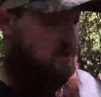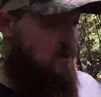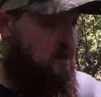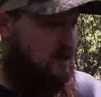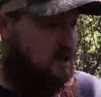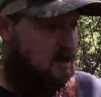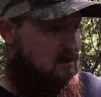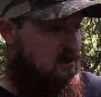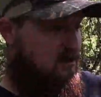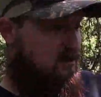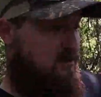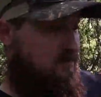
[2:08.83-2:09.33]
the
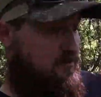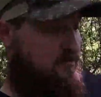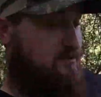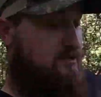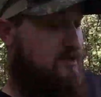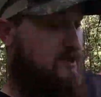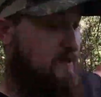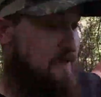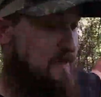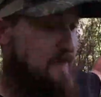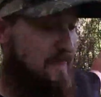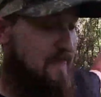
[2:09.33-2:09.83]
neighbors,
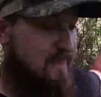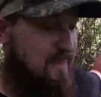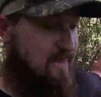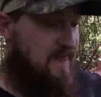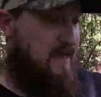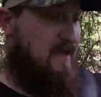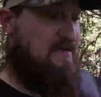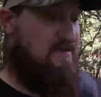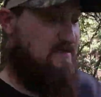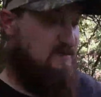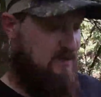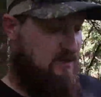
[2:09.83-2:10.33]

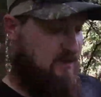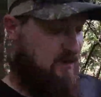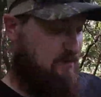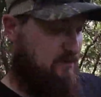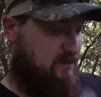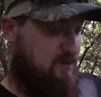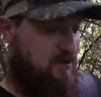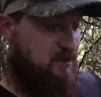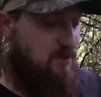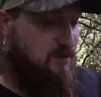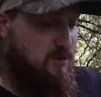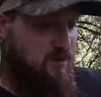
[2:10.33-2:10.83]
that's what I'm
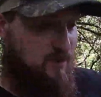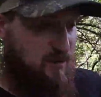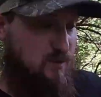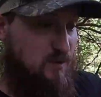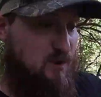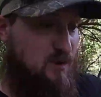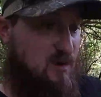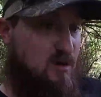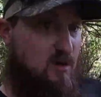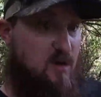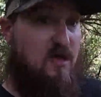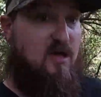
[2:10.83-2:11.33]
gonna do.
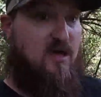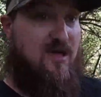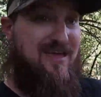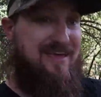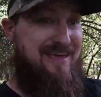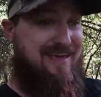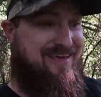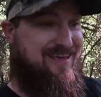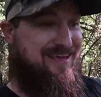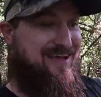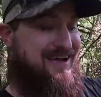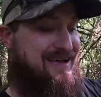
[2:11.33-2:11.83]

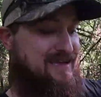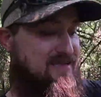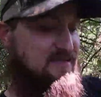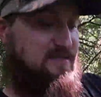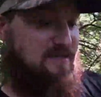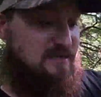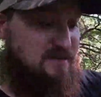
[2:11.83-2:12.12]
And guys,